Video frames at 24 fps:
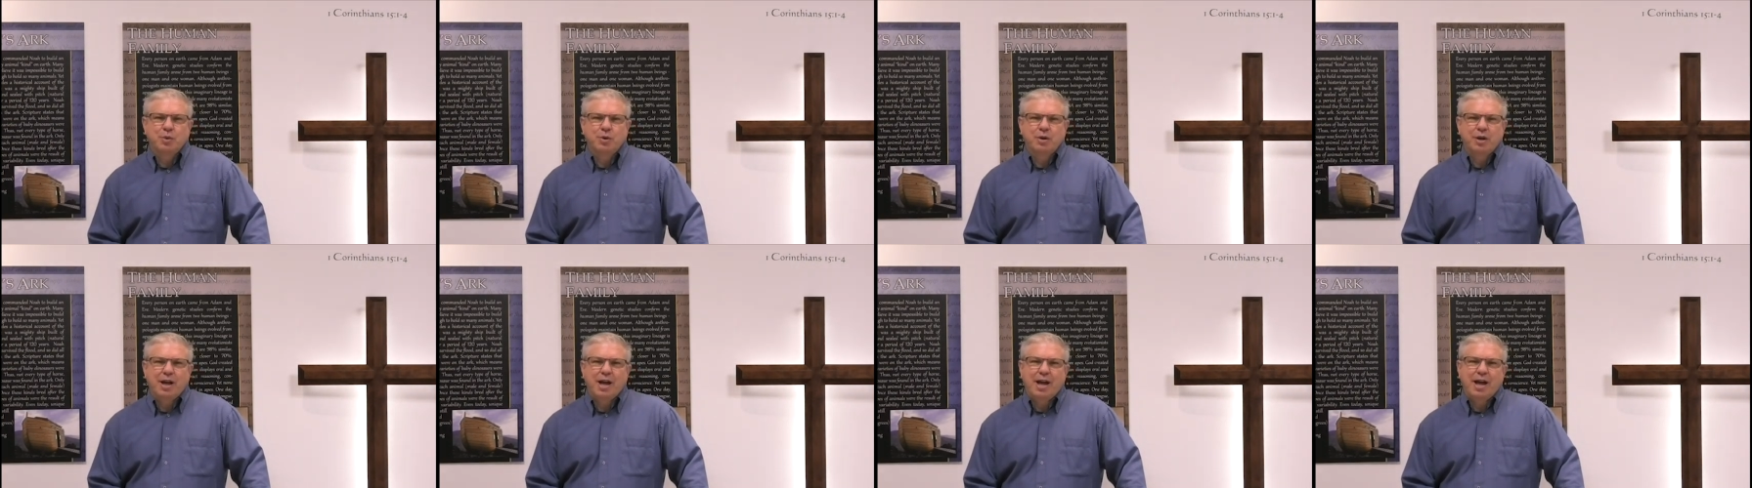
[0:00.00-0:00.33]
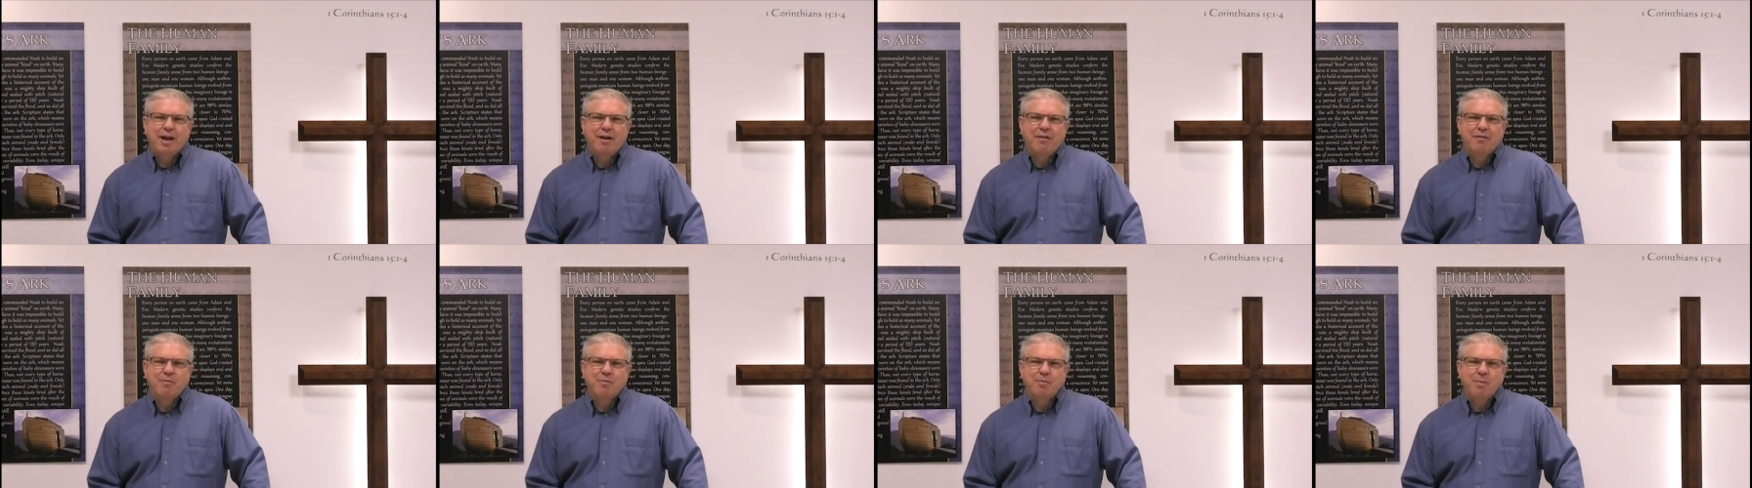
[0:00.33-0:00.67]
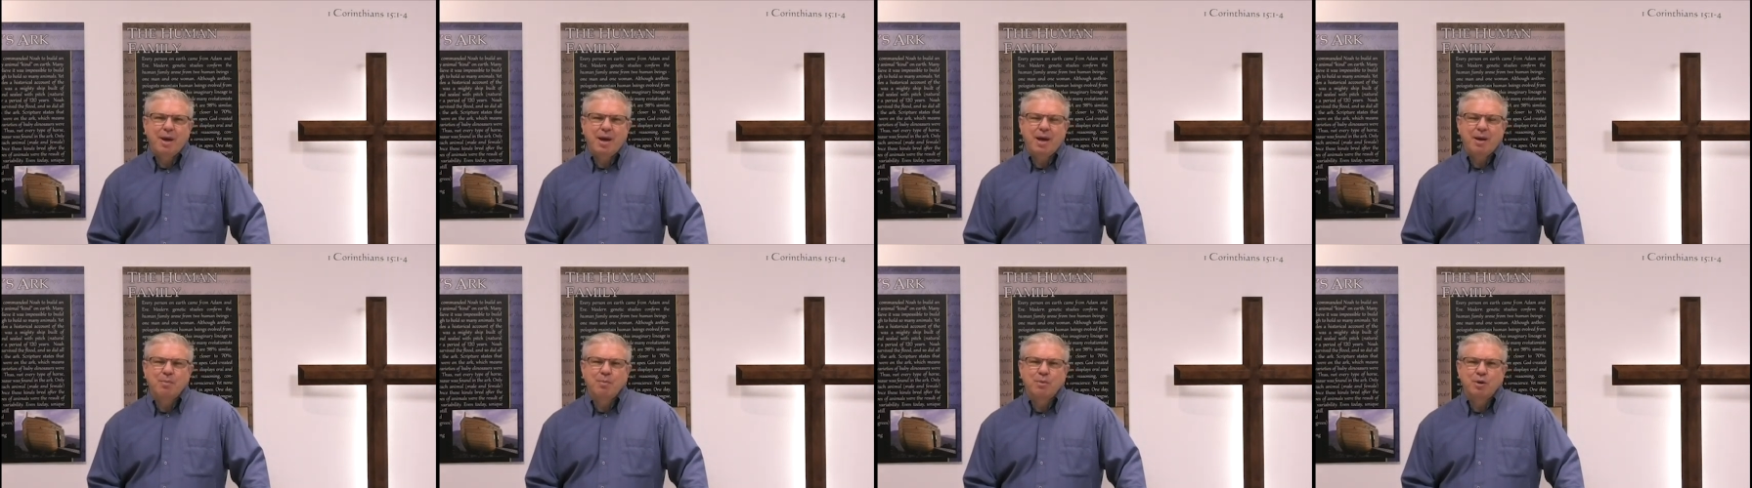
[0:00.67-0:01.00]
We're going to have
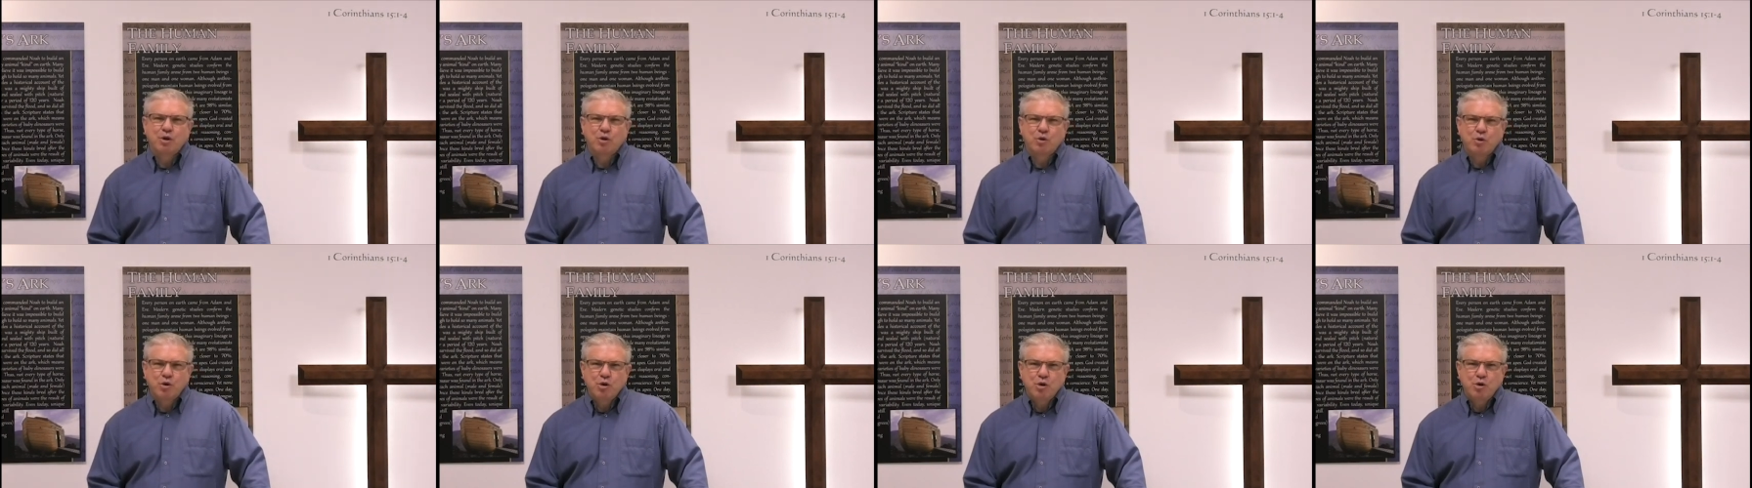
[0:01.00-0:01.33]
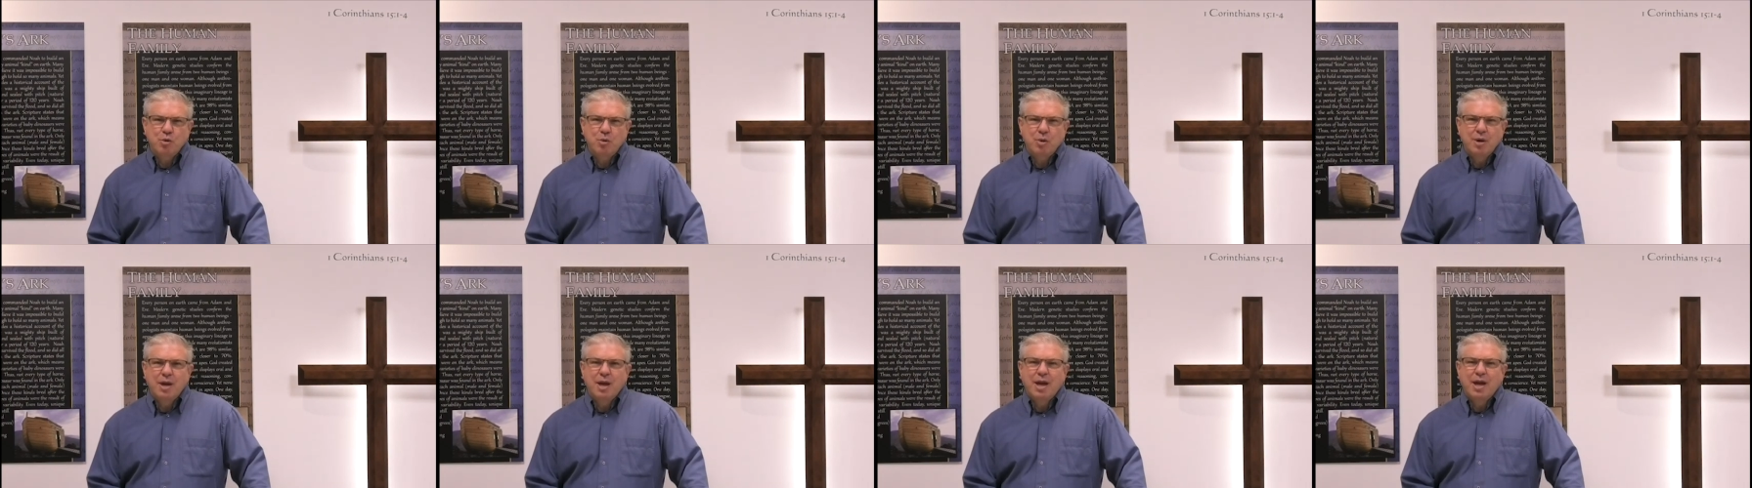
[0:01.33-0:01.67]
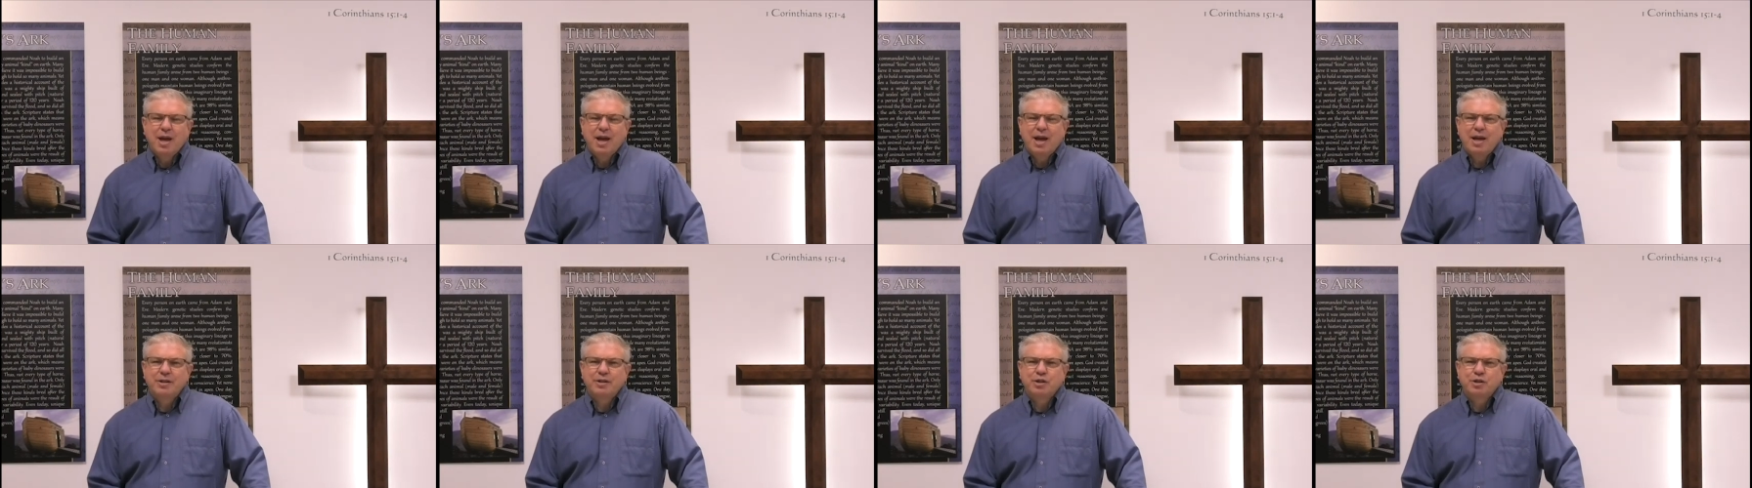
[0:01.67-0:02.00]
Matt McGrew
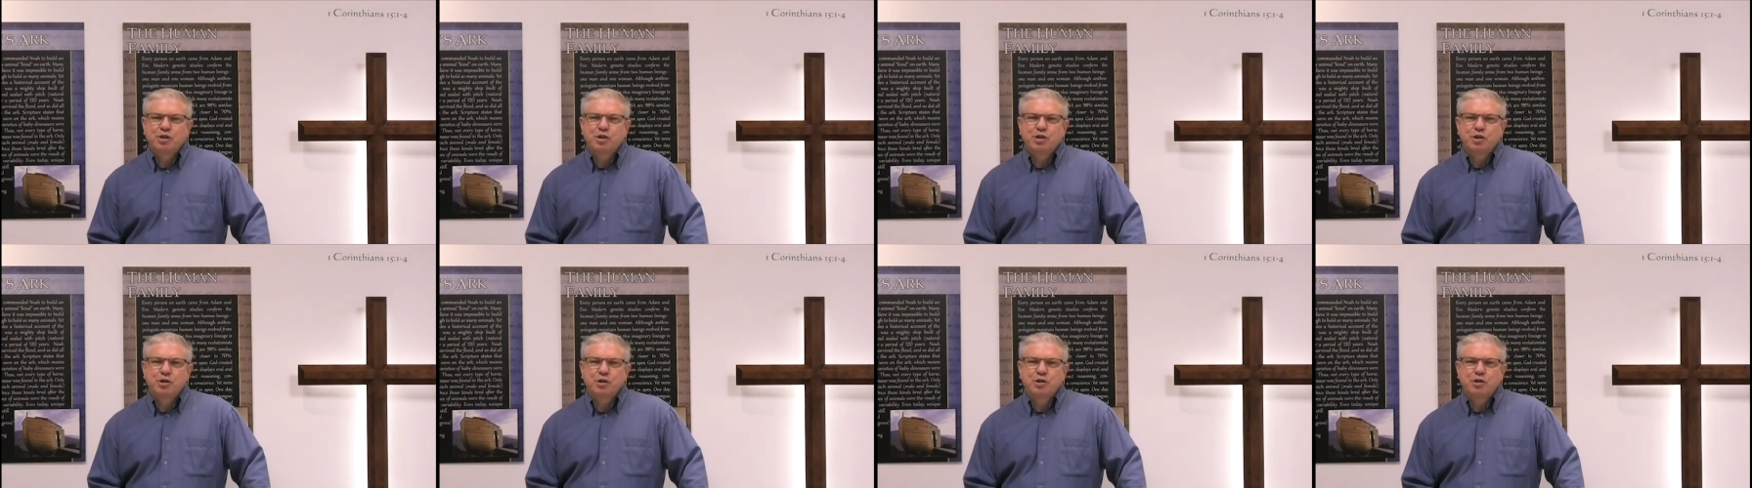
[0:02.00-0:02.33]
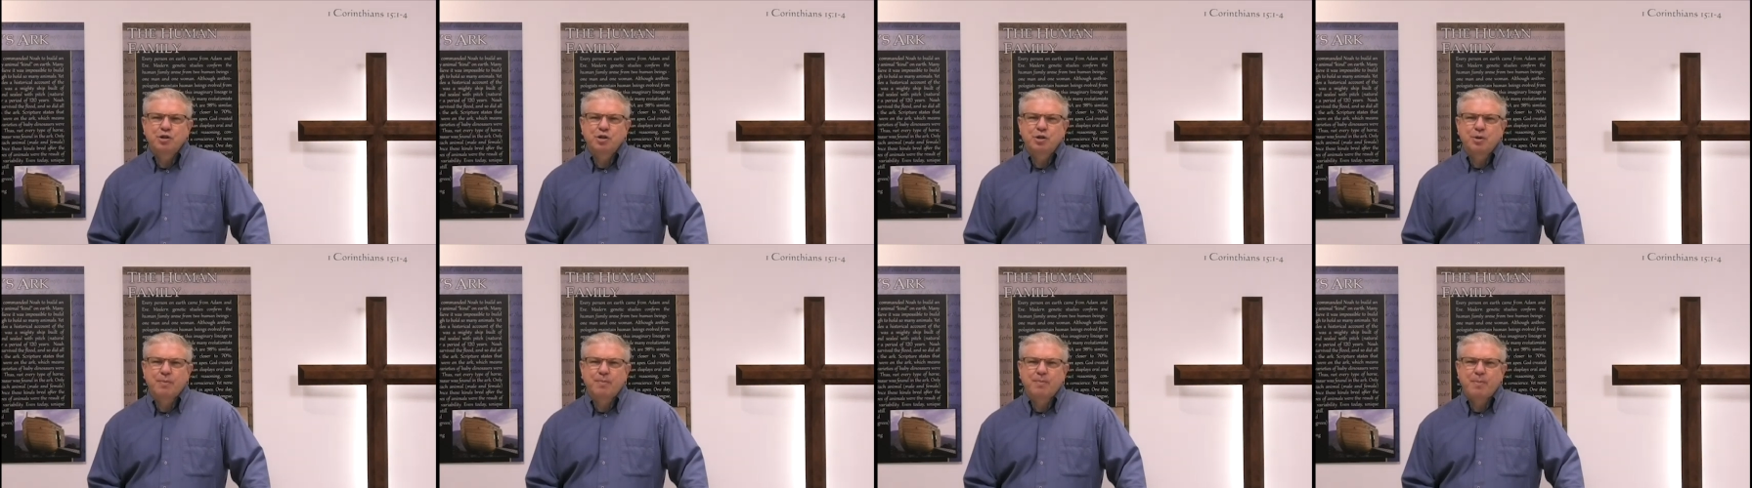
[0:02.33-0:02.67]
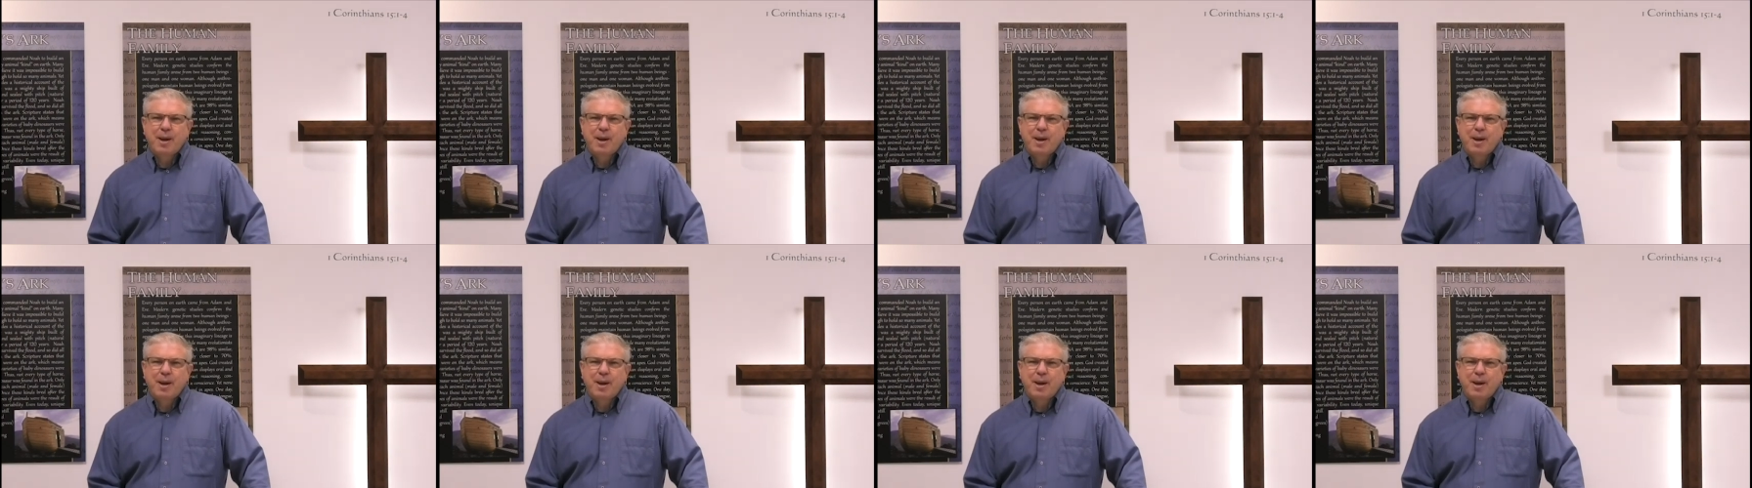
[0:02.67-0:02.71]
at the church,